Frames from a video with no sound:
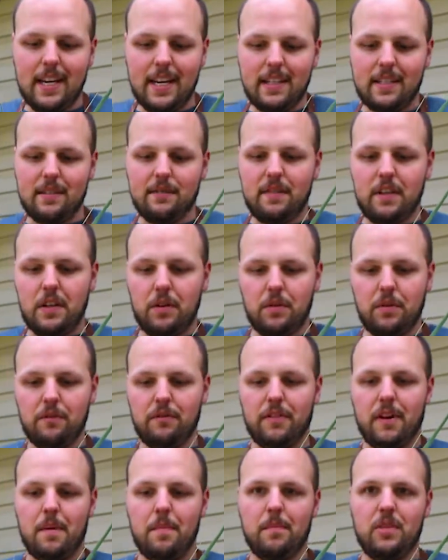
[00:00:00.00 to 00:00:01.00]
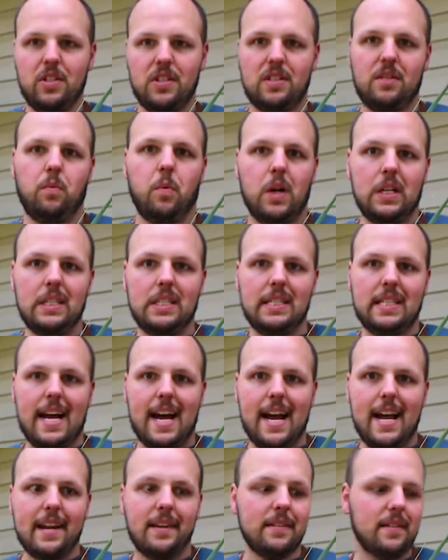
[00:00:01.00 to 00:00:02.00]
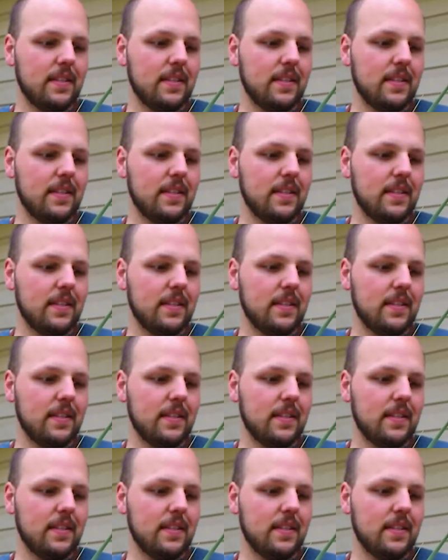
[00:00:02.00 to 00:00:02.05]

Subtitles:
it's viewed from just one side.